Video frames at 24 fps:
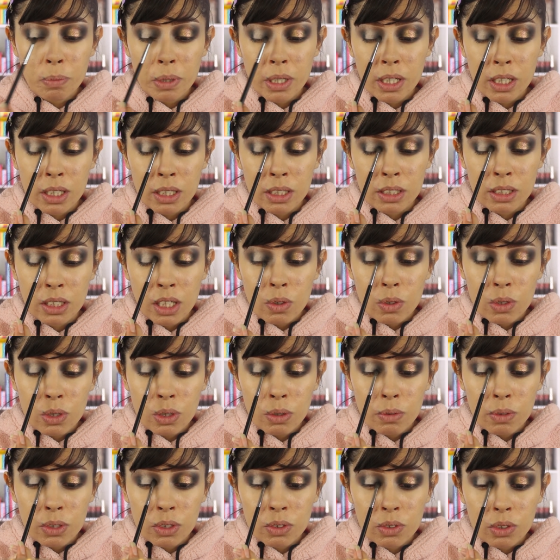because
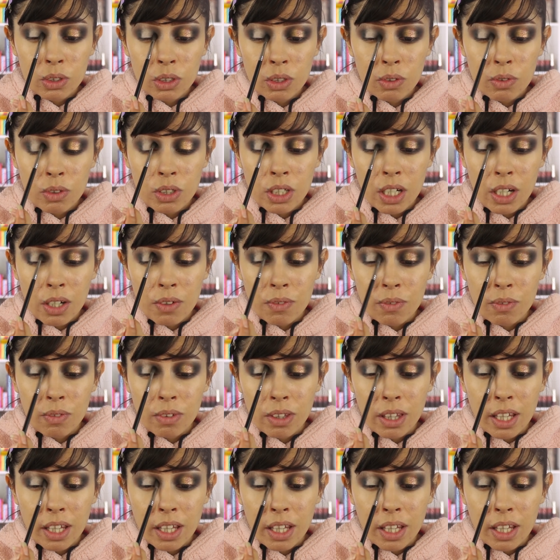YouTube is really what I